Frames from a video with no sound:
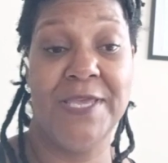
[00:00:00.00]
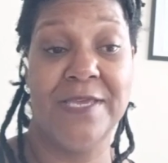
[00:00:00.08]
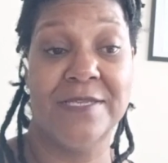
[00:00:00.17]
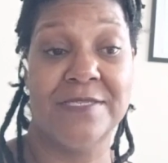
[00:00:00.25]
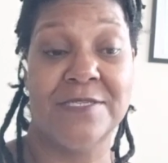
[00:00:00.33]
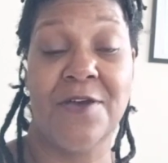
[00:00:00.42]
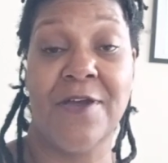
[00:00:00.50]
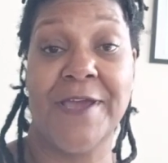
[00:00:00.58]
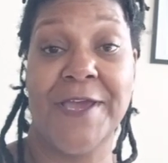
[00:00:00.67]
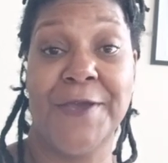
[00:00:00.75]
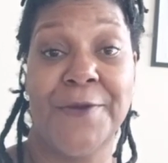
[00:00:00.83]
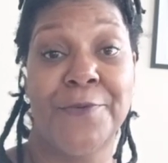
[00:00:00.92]
We can
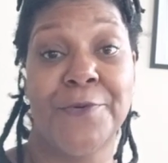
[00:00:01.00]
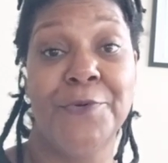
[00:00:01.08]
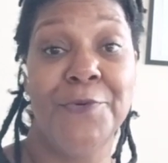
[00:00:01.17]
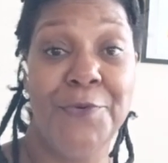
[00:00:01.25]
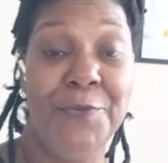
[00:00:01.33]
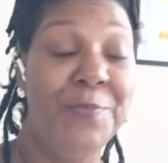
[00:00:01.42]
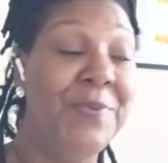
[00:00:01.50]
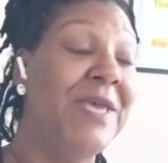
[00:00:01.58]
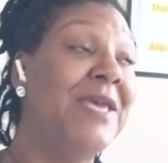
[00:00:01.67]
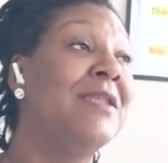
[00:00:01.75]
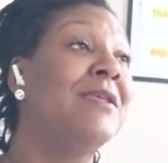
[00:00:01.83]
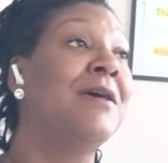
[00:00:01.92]
start a group
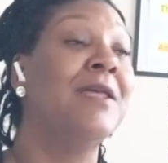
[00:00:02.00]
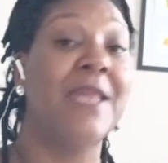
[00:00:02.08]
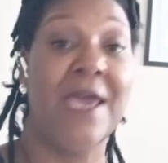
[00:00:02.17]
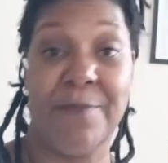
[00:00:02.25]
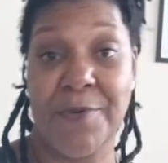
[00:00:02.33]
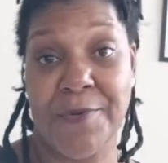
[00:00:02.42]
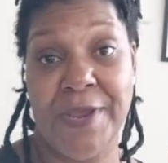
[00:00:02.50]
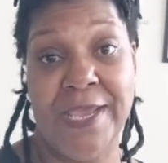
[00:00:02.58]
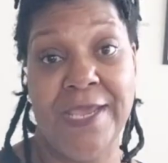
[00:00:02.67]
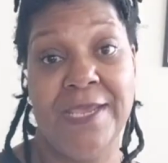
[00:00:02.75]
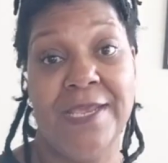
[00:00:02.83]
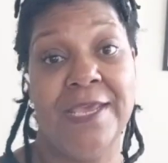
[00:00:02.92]
and
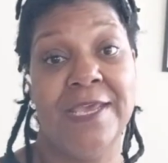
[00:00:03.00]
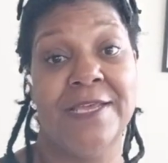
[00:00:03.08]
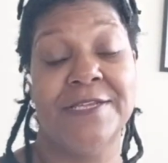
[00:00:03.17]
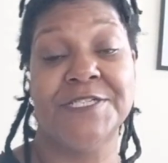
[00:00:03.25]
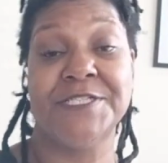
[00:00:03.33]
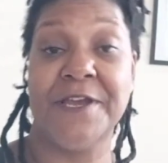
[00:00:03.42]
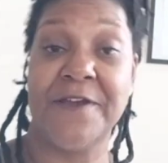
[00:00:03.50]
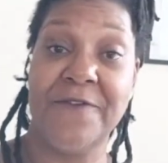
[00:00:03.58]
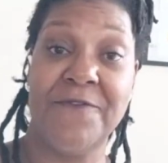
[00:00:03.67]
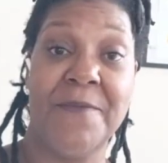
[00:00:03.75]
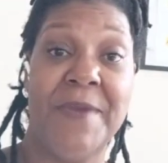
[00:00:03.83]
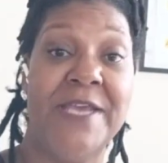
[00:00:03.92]
collaborate and
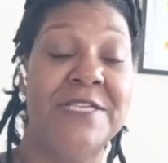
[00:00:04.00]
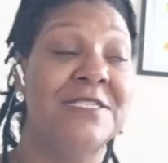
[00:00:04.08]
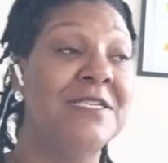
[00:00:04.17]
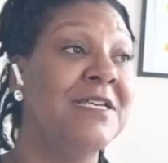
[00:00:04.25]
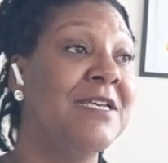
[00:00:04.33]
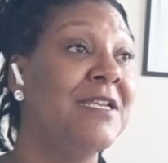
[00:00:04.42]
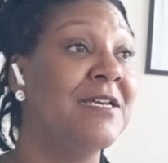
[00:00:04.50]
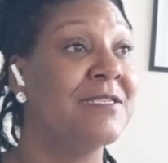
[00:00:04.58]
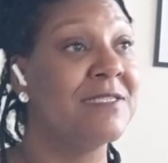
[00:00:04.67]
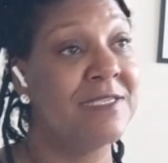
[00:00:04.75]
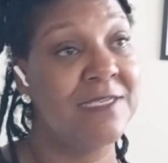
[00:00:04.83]
share information,